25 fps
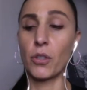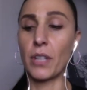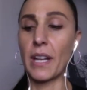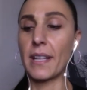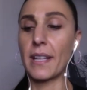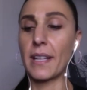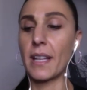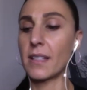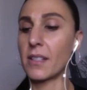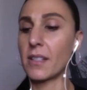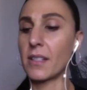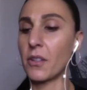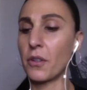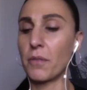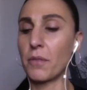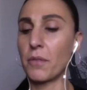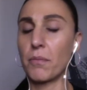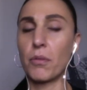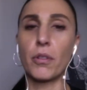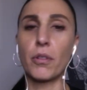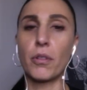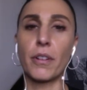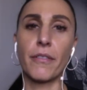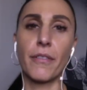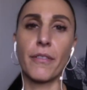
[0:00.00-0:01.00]
And that's so
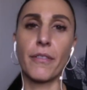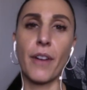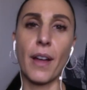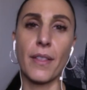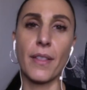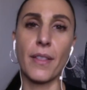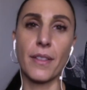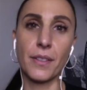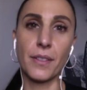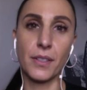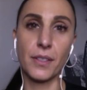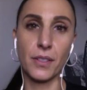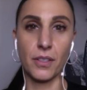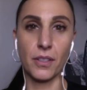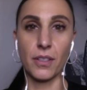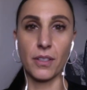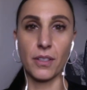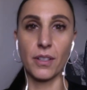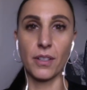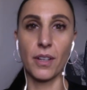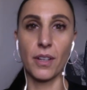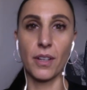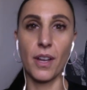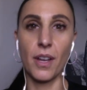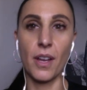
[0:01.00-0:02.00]
important for others
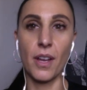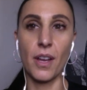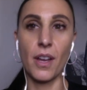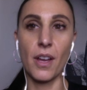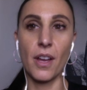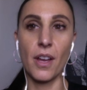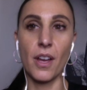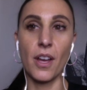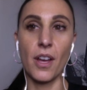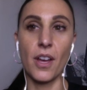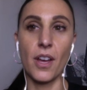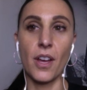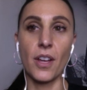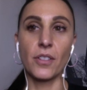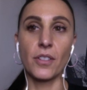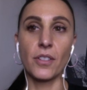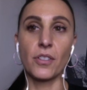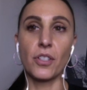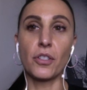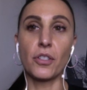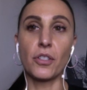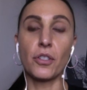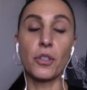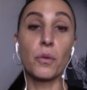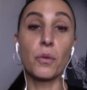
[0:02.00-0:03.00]
to
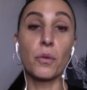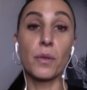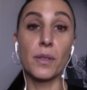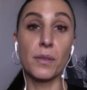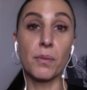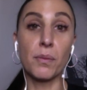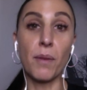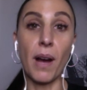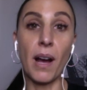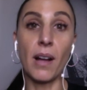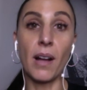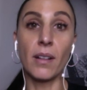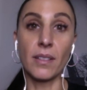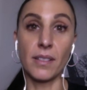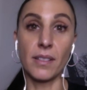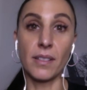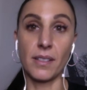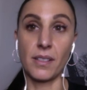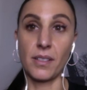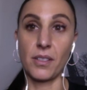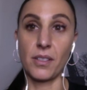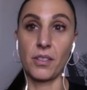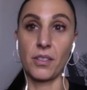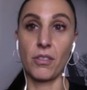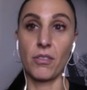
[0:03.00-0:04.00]
do as well,
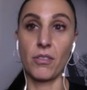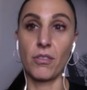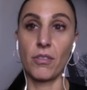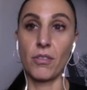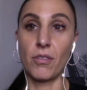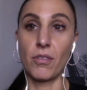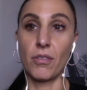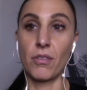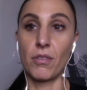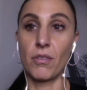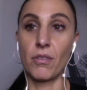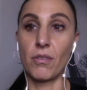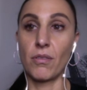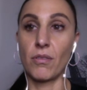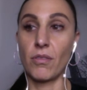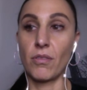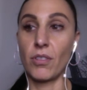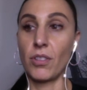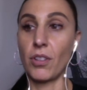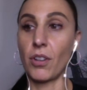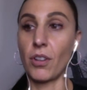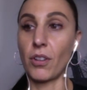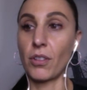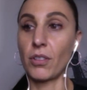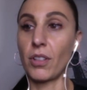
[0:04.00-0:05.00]
is to,
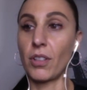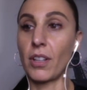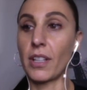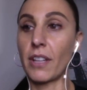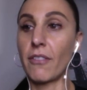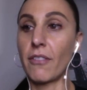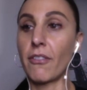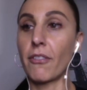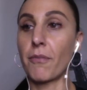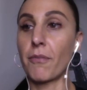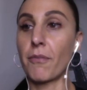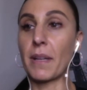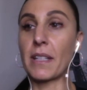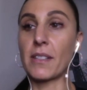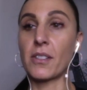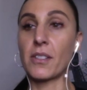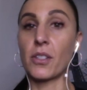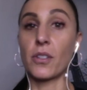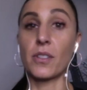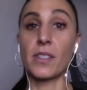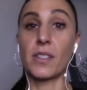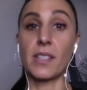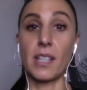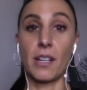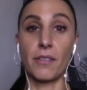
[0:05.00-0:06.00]
like, if you've been
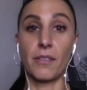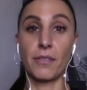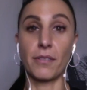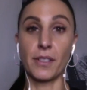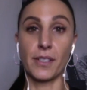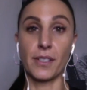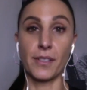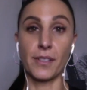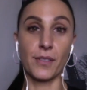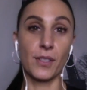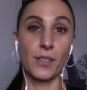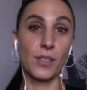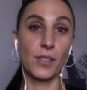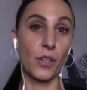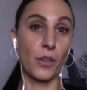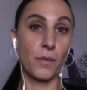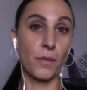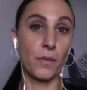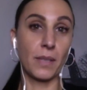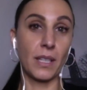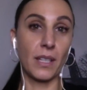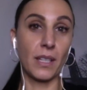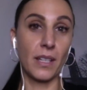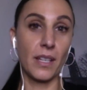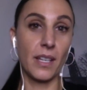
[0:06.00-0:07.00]
so selfless for so
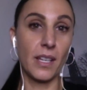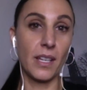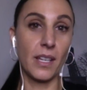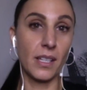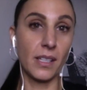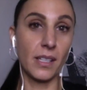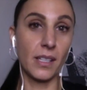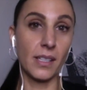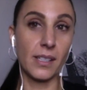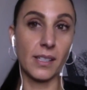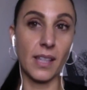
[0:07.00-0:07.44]
many years,